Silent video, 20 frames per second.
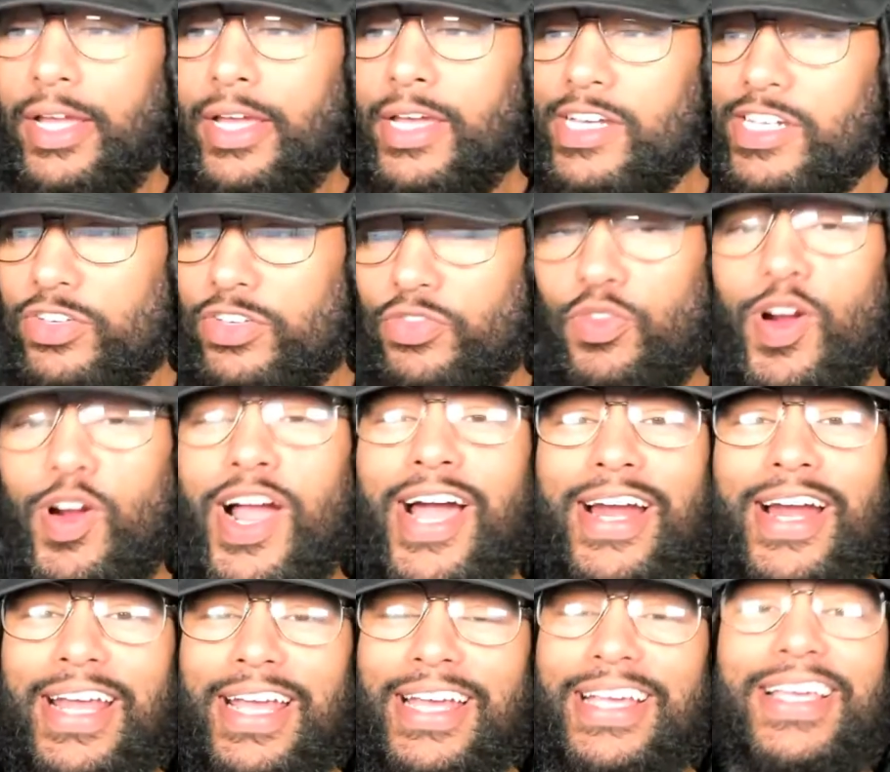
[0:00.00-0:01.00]
It's
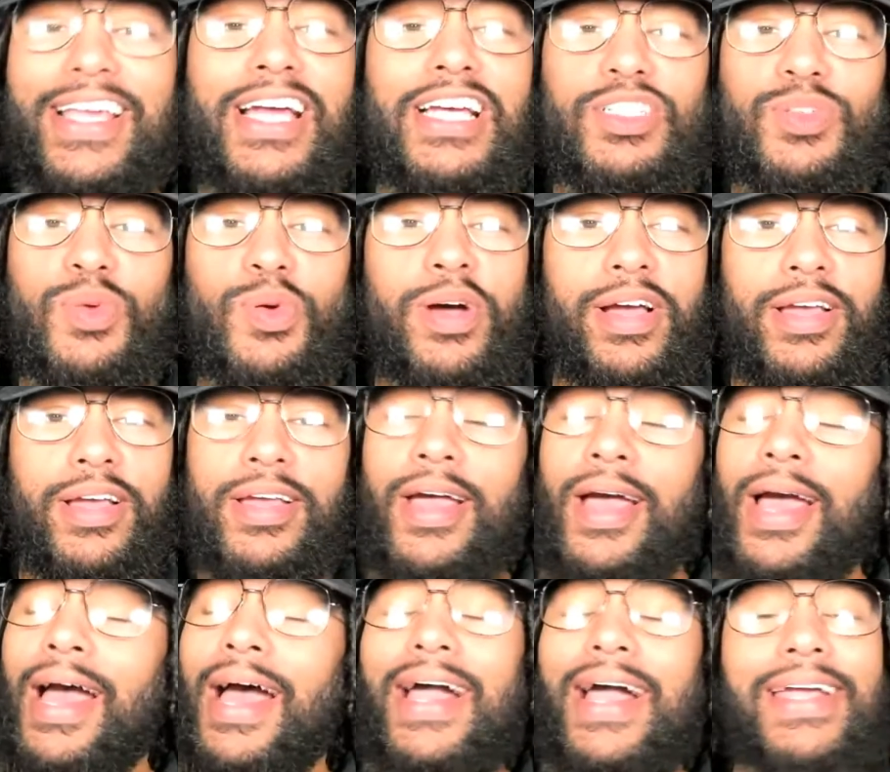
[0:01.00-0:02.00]
Friday. And guess what?
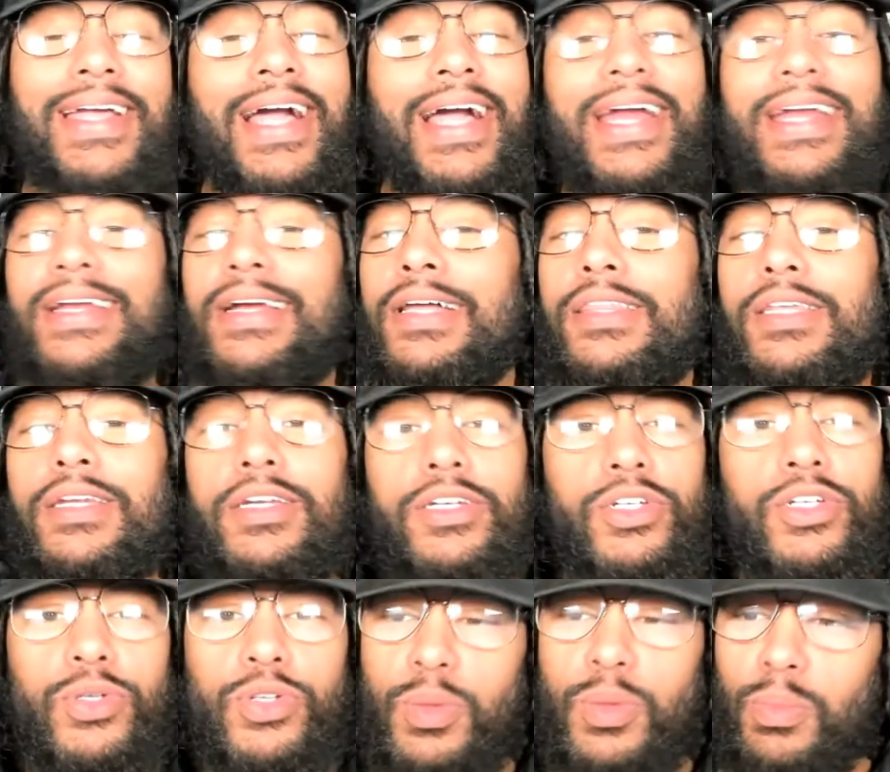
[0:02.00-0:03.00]
I ain't got nothing to
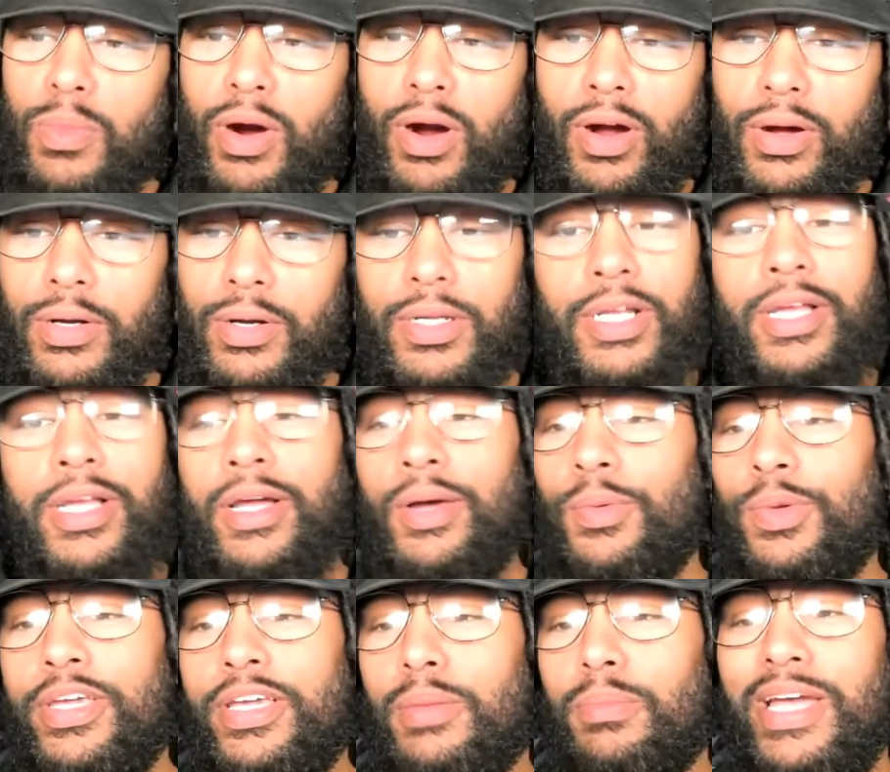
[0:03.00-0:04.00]
do tomorrow.
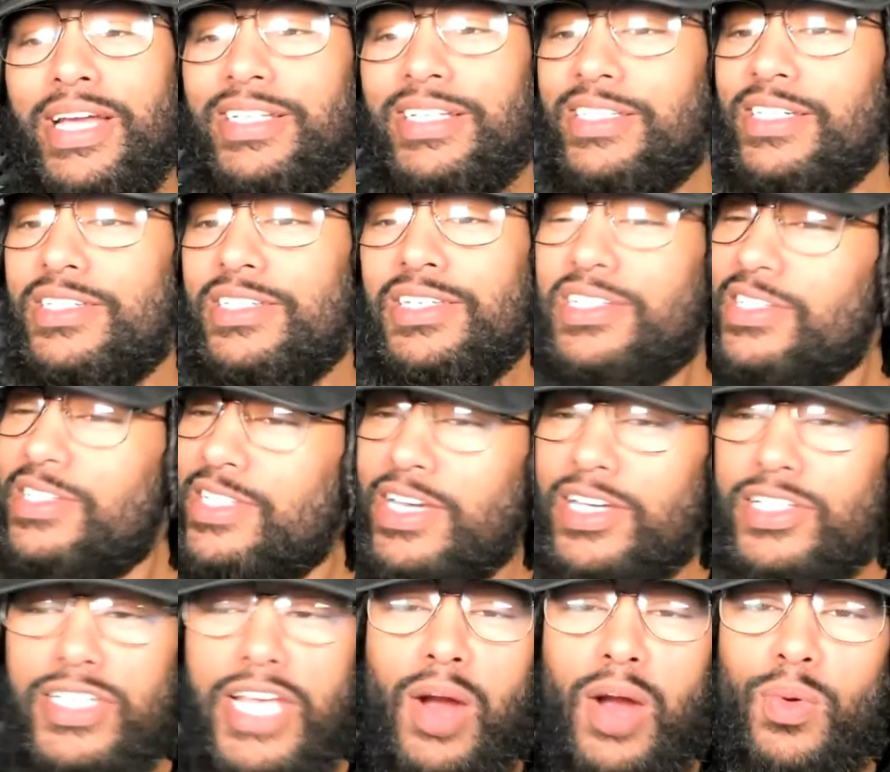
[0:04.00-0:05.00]
We can make this a
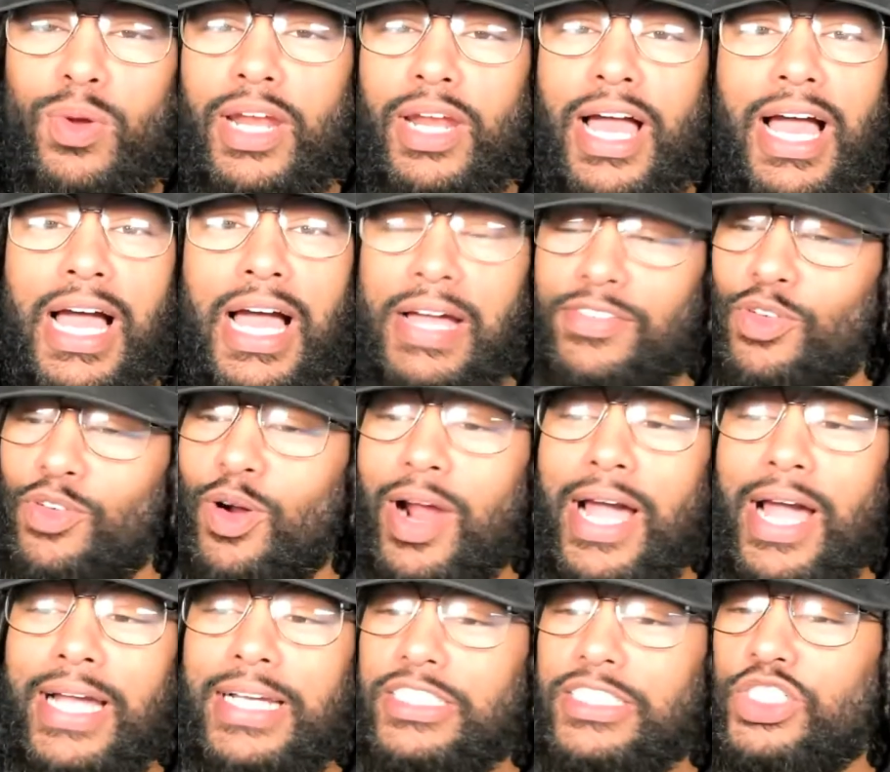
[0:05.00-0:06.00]
6-hour live, or
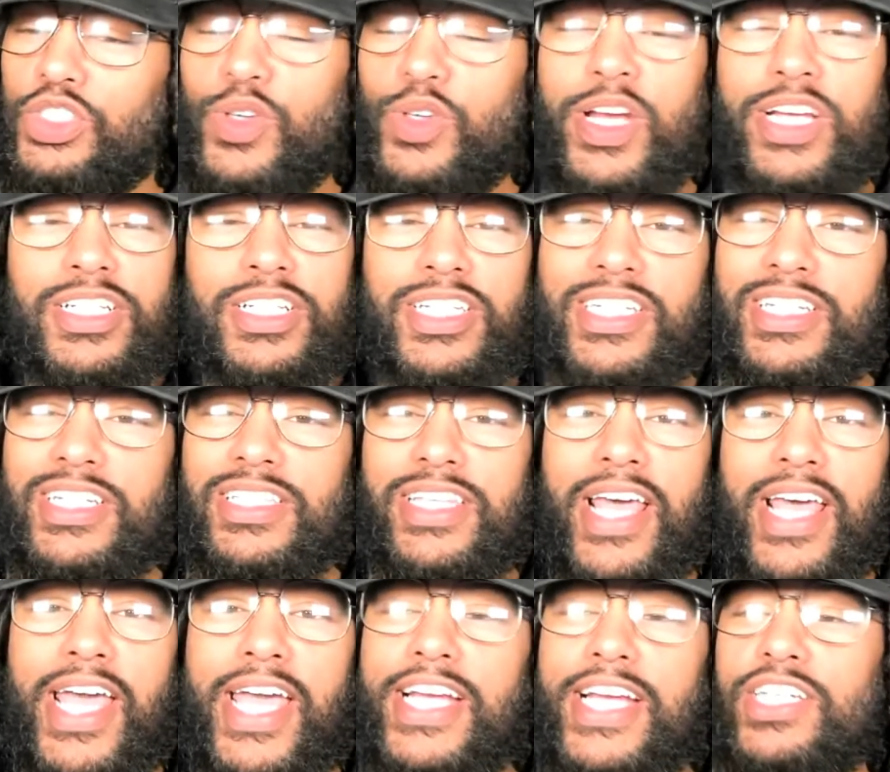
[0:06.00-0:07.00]
I can stretch this
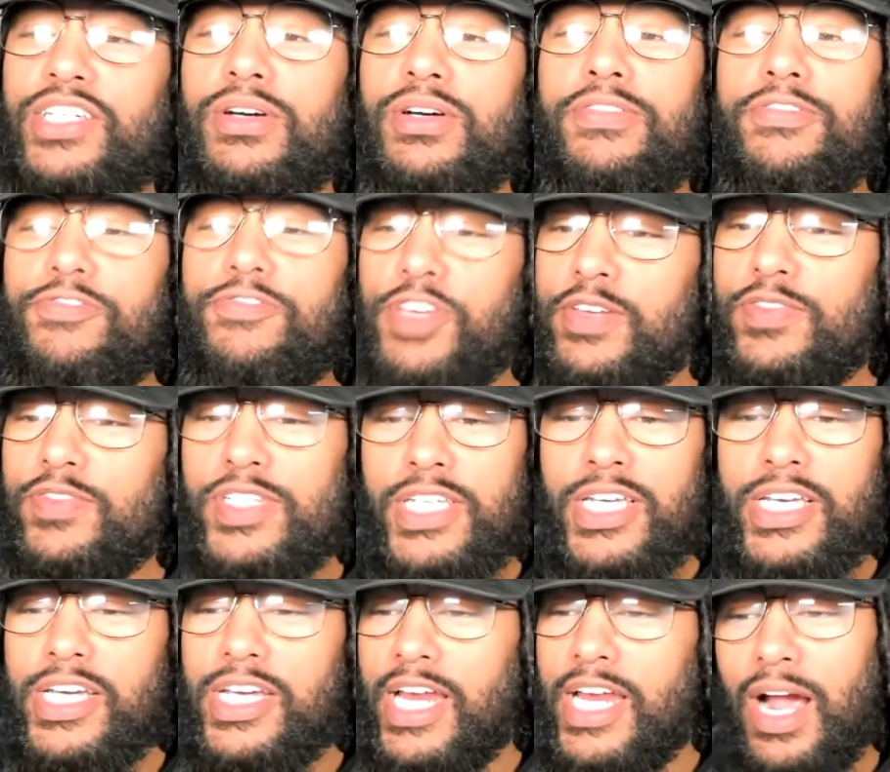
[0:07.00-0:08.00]
thing to a
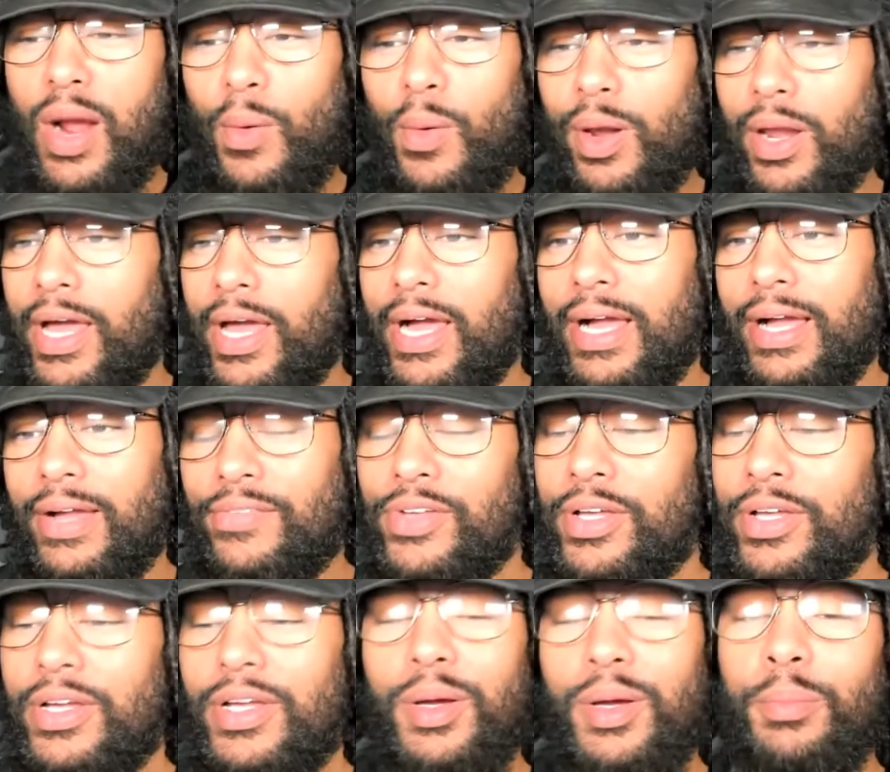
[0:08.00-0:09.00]
15-hour live.
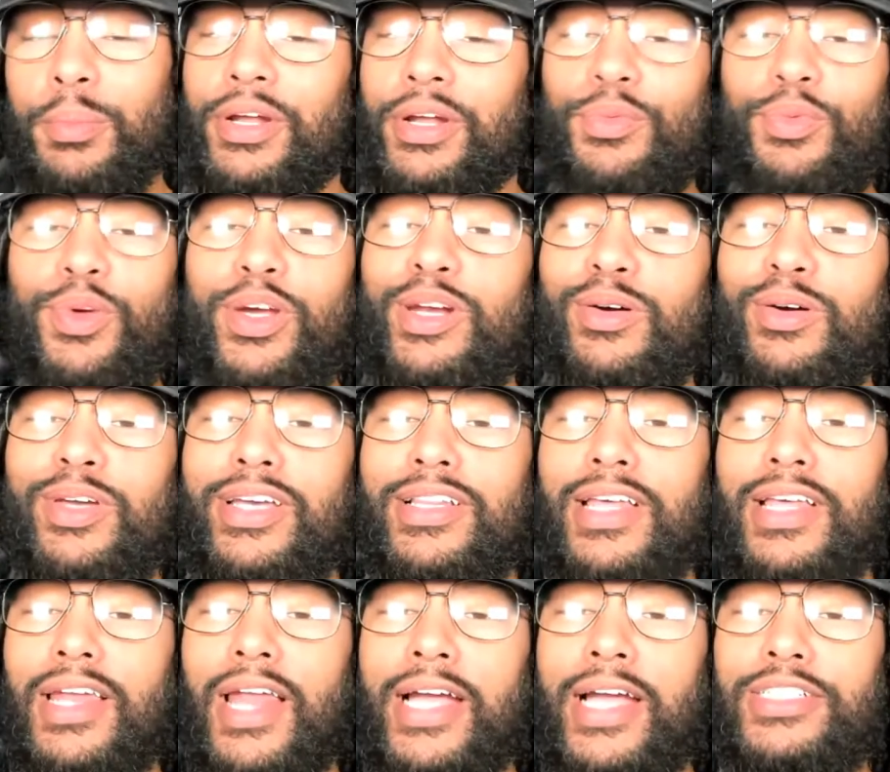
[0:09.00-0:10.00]
But if we don't get
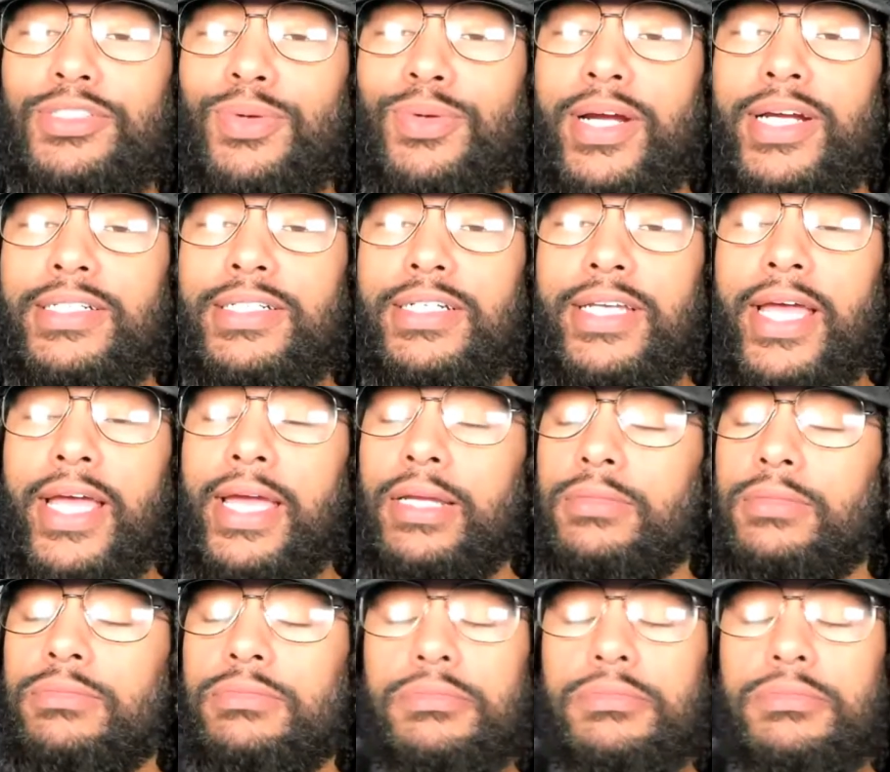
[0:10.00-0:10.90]
the likes right today,